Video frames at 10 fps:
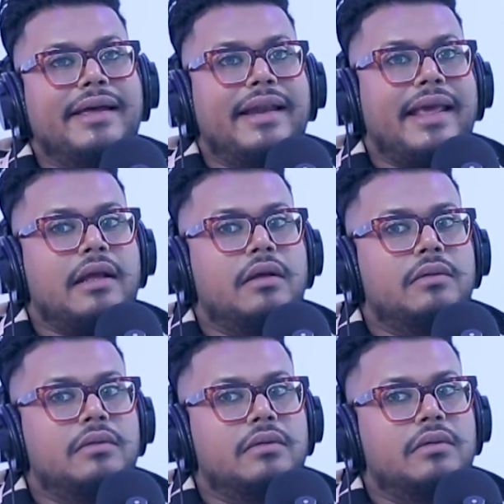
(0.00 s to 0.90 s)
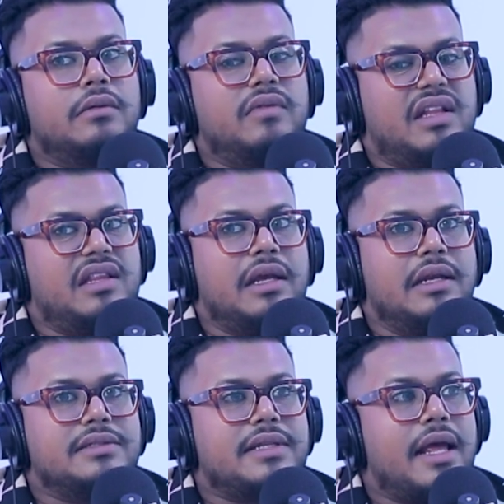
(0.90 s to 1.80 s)
Like, what the hell
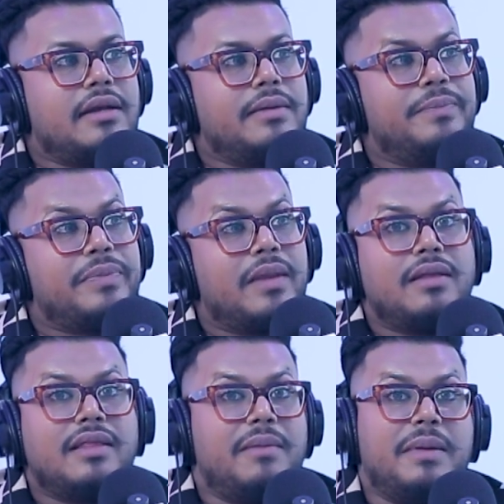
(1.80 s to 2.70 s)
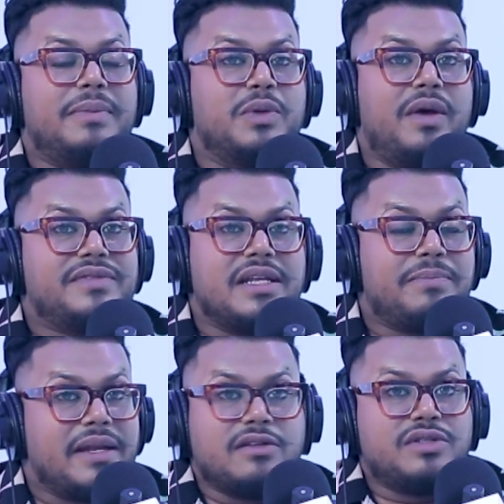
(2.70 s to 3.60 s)
is that? There are people who have sent
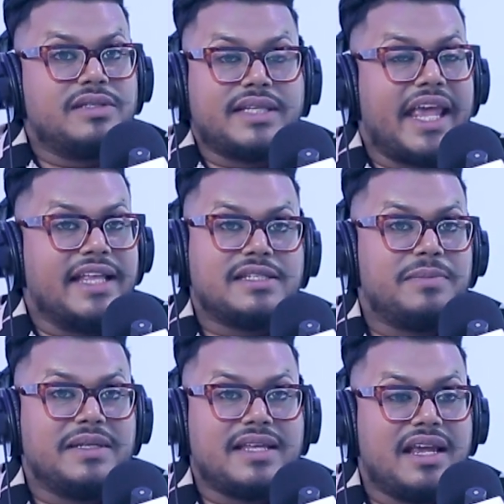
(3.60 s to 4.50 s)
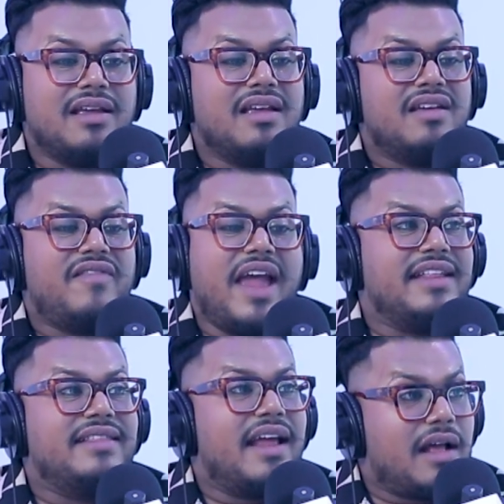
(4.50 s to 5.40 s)
petitions against me saying, where did
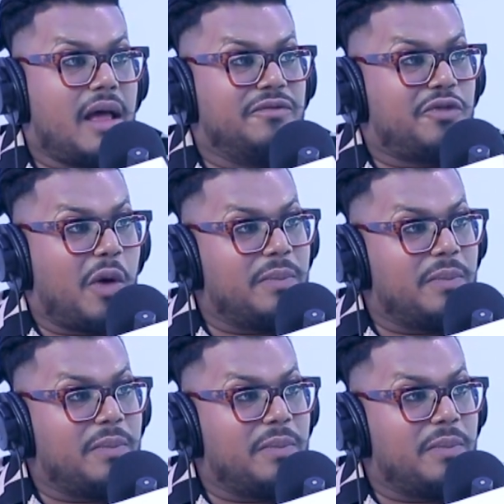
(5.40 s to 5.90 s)
that come from?